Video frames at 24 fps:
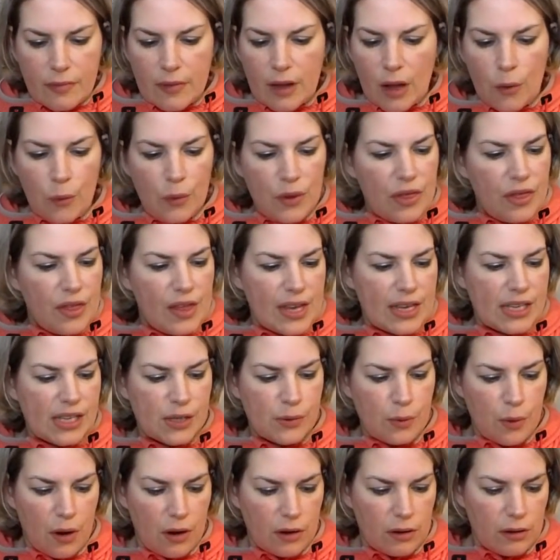with this
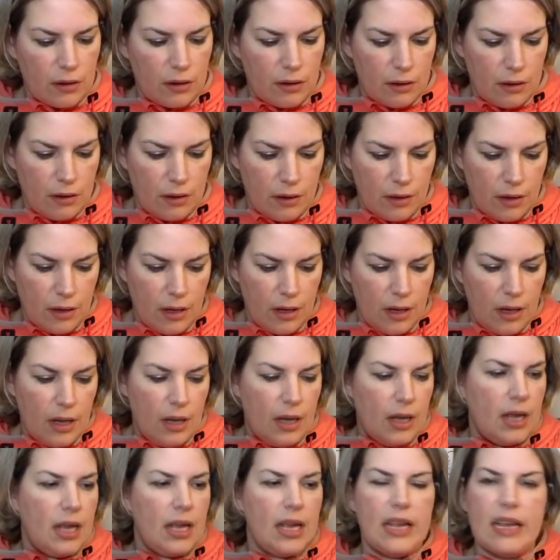one
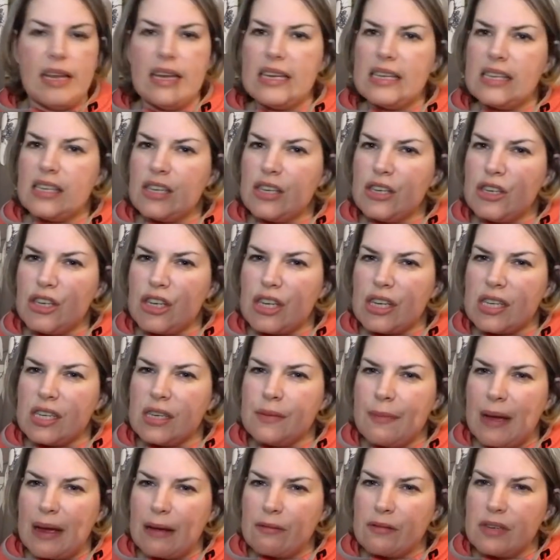is just
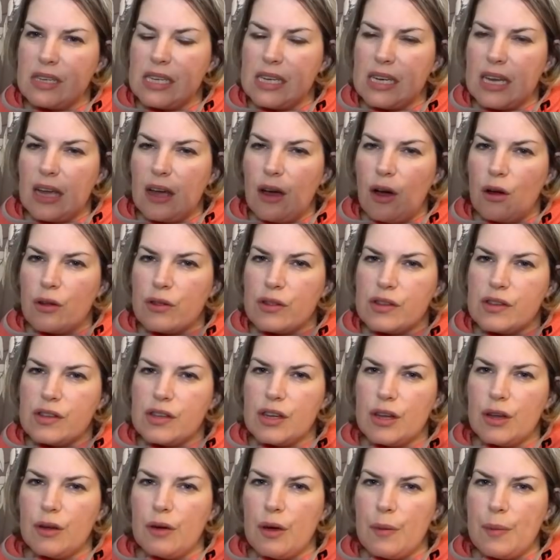mounted it
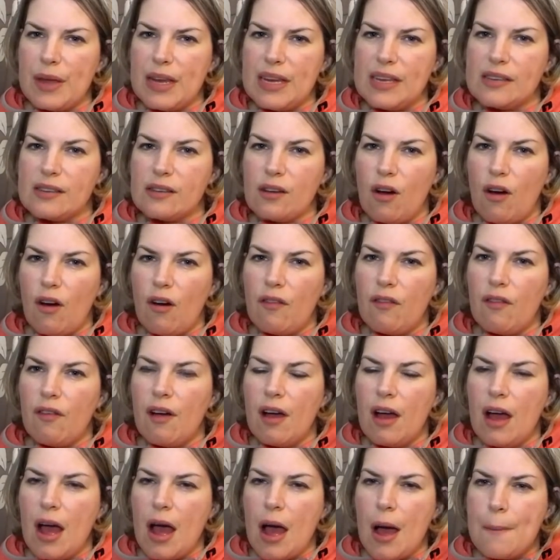onto a piece of
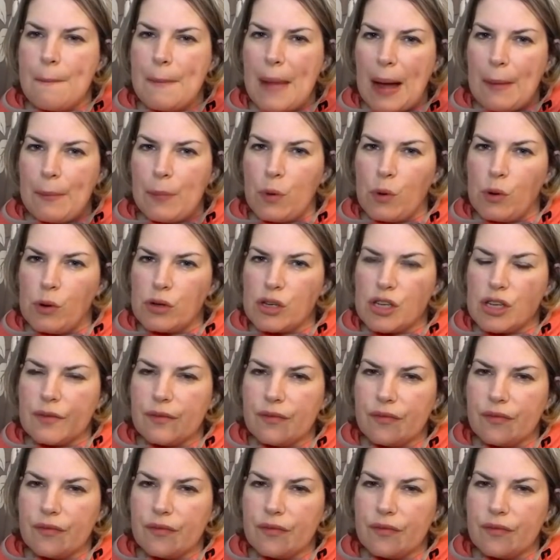mat board.